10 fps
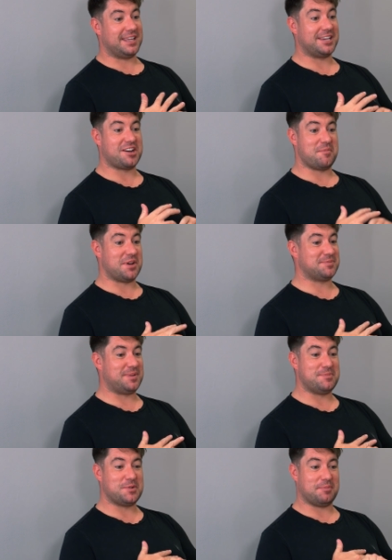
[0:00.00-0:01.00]
E-commerce,
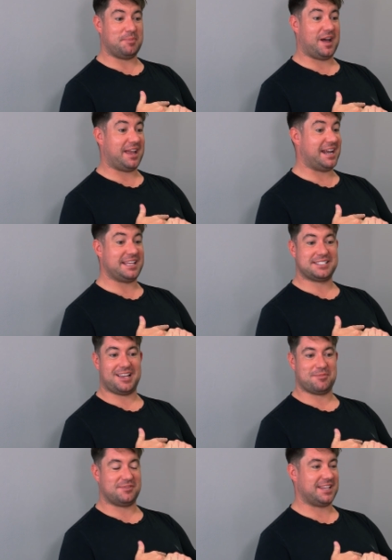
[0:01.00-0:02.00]
people can buy any
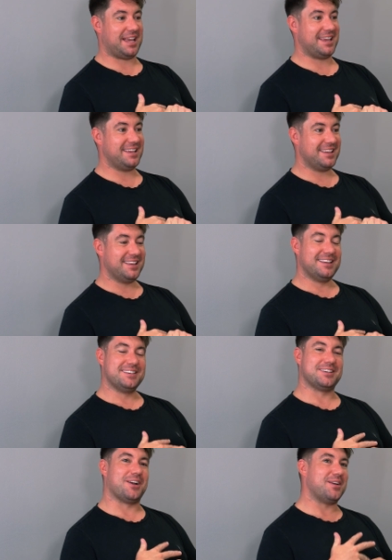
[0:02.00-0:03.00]
time of day,
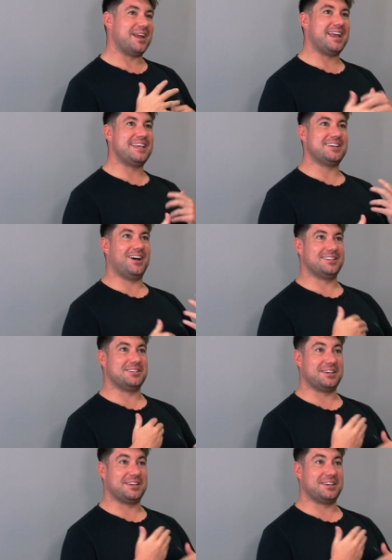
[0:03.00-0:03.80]
so it is hard.